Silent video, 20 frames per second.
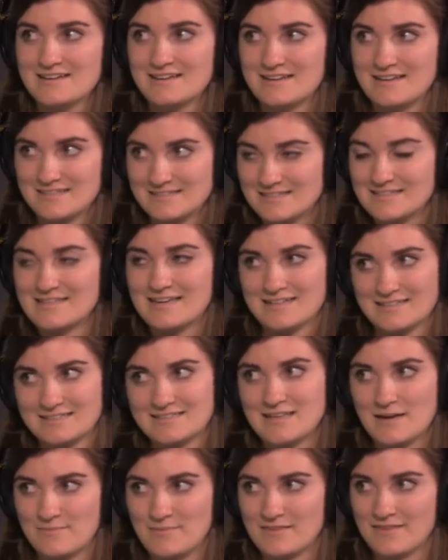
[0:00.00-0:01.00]
it as the next
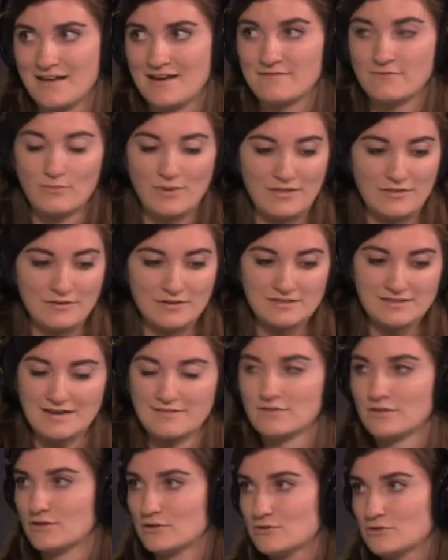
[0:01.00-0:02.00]
step in life, whether it's
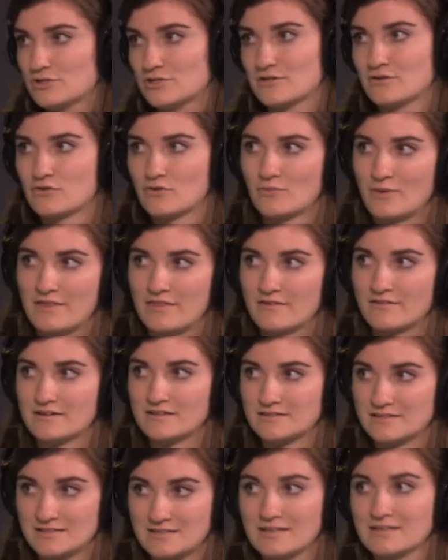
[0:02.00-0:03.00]
evolution or whether
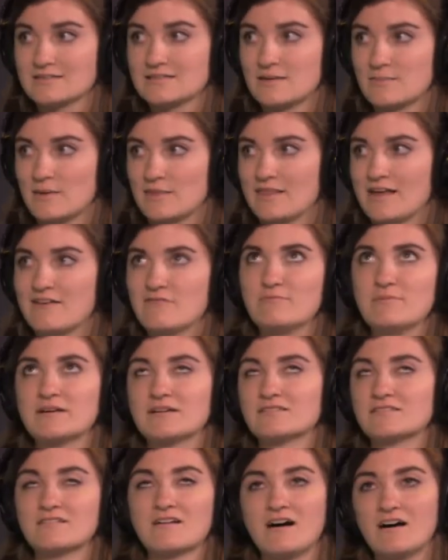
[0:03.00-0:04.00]
it's the next step in life
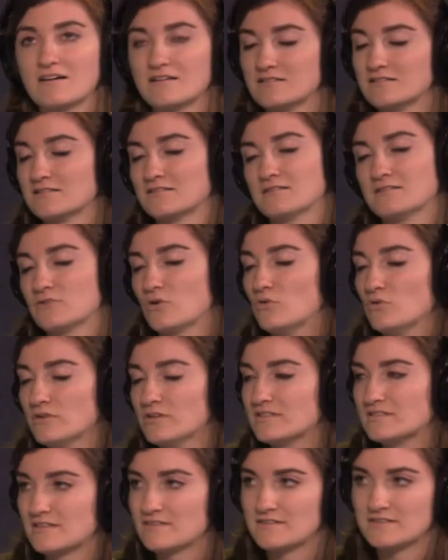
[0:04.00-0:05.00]
because God has told
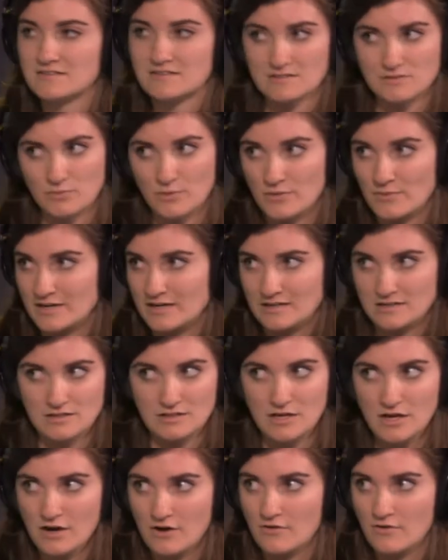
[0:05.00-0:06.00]
us that this is where we need to
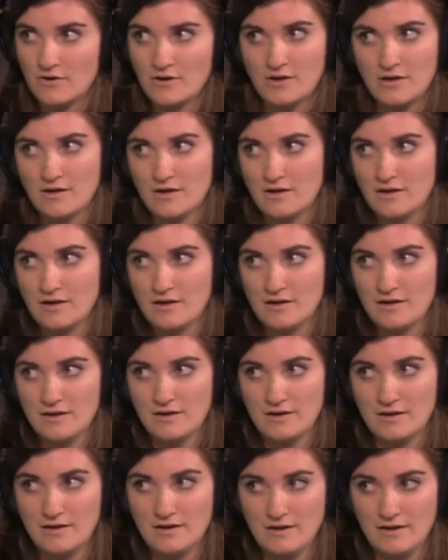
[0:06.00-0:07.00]
go. Right.
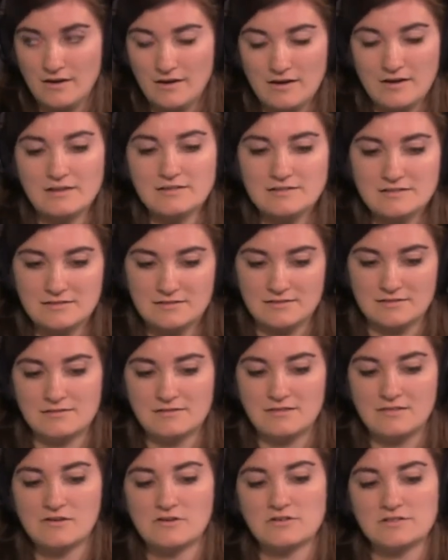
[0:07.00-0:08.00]
It's
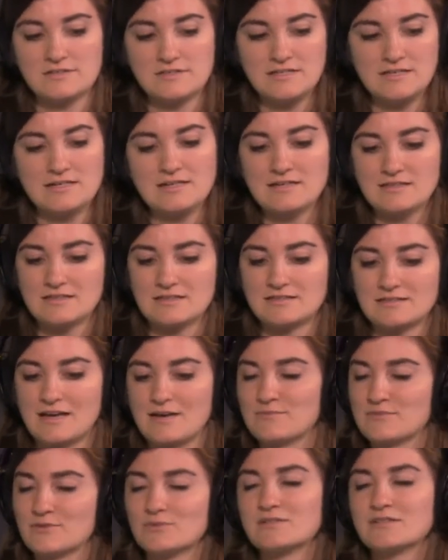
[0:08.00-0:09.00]
they're seeing it the
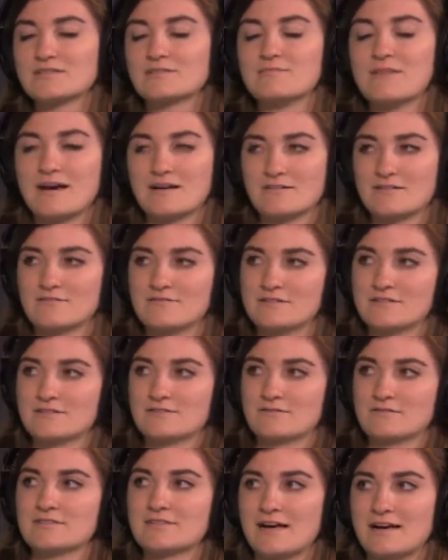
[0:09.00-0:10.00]
same. So it doesn't matter if it's
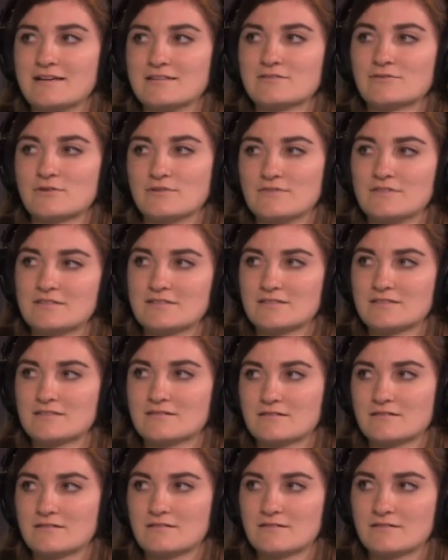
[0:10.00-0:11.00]
science or if it's
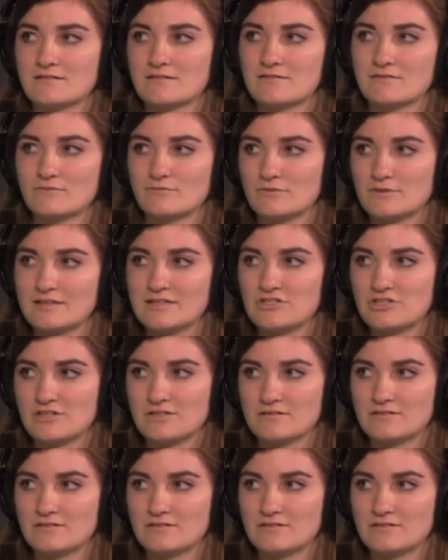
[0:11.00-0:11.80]
religion.